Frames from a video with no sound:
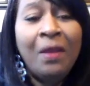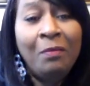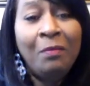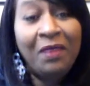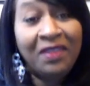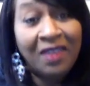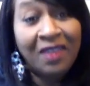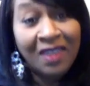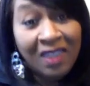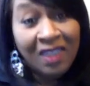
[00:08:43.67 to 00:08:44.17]

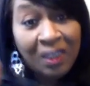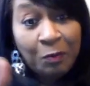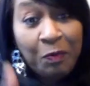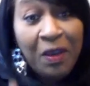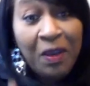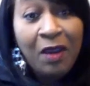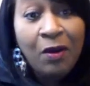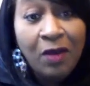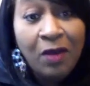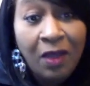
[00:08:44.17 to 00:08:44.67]
But the
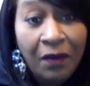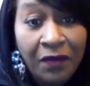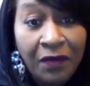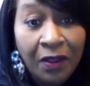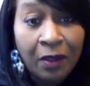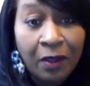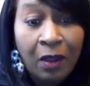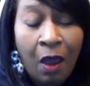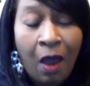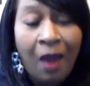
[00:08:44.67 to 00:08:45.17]
spirit of
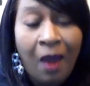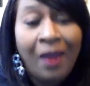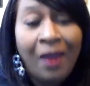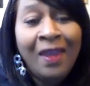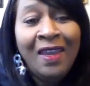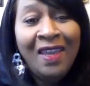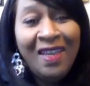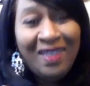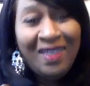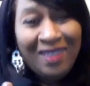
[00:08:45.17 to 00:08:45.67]
the law
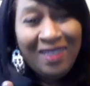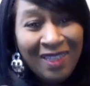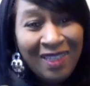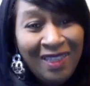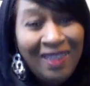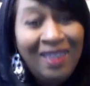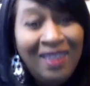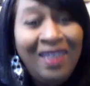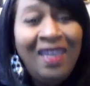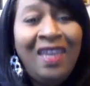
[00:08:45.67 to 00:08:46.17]
is to
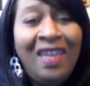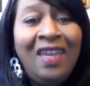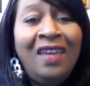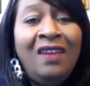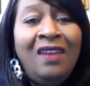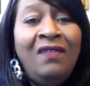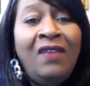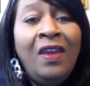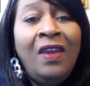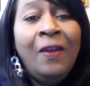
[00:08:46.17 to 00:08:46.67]

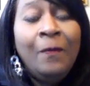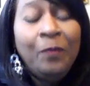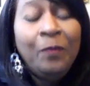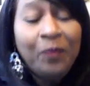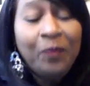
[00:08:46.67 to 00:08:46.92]
live